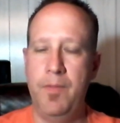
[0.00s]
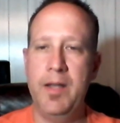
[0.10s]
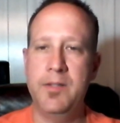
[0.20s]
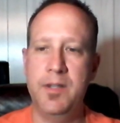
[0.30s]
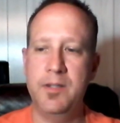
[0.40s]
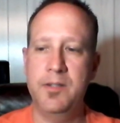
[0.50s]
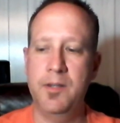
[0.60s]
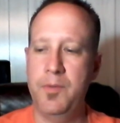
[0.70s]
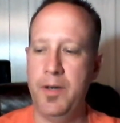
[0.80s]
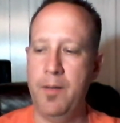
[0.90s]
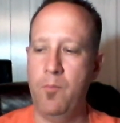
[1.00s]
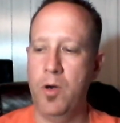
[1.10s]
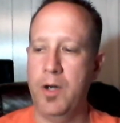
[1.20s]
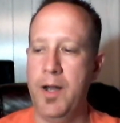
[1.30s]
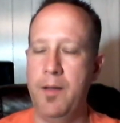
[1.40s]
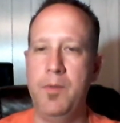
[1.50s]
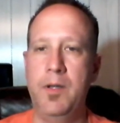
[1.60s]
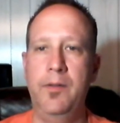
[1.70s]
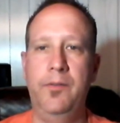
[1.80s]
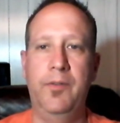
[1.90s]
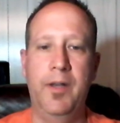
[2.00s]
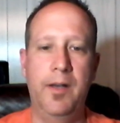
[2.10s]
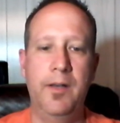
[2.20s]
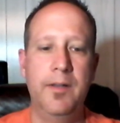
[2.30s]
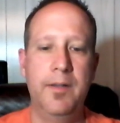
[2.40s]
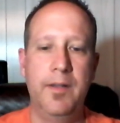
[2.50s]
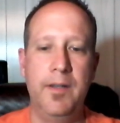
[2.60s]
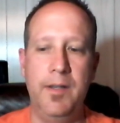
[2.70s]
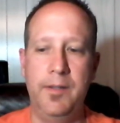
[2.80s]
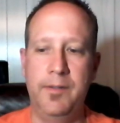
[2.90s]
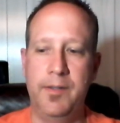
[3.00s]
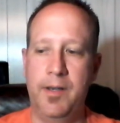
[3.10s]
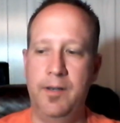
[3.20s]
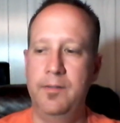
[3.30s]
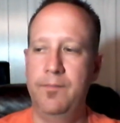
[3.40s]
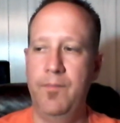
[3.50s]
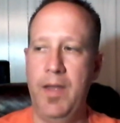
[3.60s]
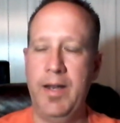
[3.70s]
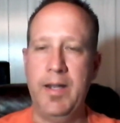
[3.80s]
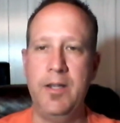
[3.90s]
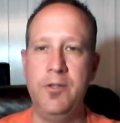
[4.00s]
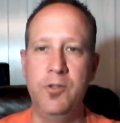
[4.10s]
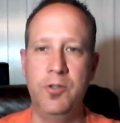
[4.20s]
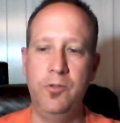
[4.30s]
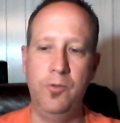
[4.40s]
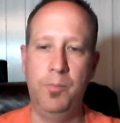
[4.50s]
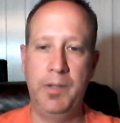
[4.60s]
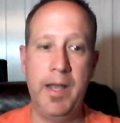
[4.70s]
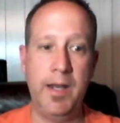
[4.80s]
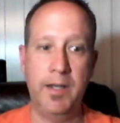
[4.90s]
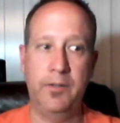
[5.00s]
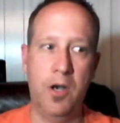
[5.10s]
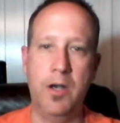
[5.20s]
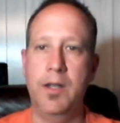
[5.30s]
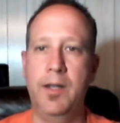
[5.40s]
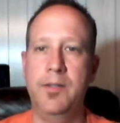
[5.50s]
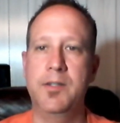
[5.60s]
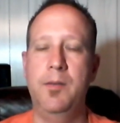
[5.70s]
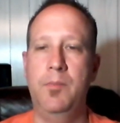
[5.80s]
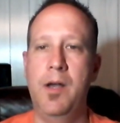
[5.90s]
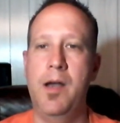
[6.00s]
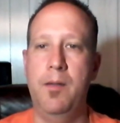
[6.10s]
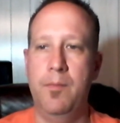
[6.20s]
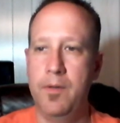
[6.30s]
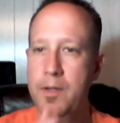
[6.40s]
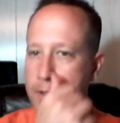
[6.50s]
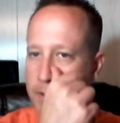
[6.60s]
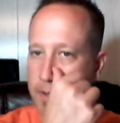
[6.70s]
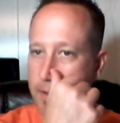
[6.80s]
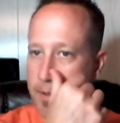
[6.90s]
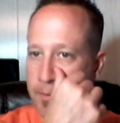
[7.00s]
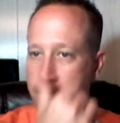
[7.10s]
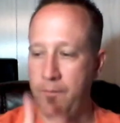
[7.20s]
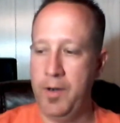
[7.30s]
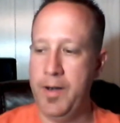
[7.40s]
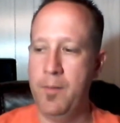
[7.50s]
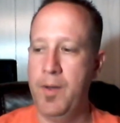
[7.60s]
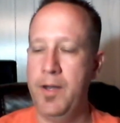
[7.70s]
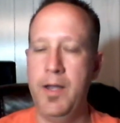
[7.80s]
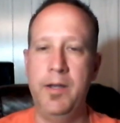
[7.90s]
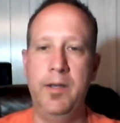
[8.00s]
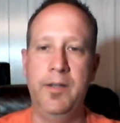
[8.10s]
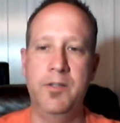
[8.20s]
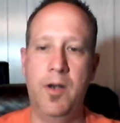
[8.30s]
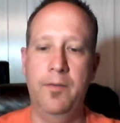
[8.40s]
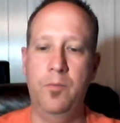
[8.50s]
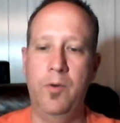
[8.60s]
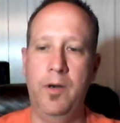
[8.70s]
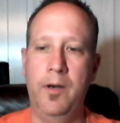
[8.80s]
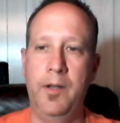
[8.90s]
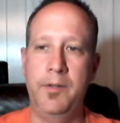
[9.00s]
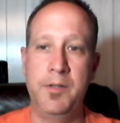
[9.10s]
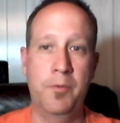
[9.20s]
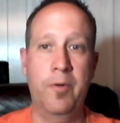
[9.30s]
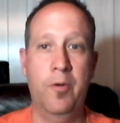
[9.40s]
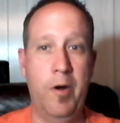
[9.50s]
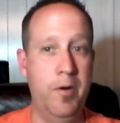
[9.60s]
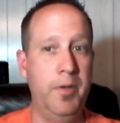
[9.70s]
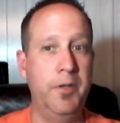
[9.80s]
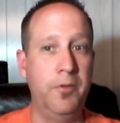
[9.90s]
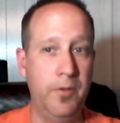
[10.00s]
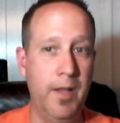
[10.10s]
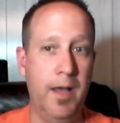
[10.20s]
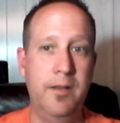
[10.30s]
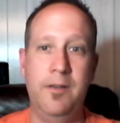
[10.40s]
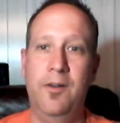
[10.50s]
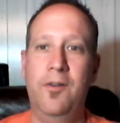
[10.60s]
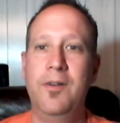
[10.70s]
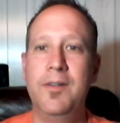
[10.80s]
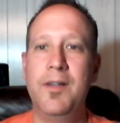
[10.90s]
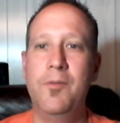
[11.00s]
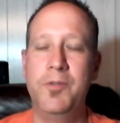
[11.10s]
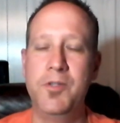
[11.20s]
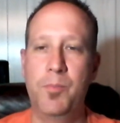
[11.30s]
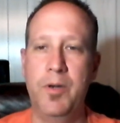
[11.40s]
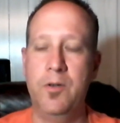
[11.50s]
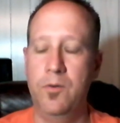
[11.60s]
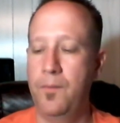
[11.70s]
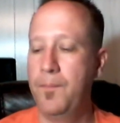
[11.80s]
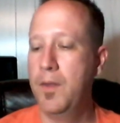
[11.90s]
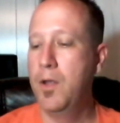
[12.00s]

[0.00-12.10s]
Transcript: that's something I'm working on because it's. I gotta get used to playing and talking at the same time. Right now, my editing software doesn't require me to do that, you know, which is pretty cool.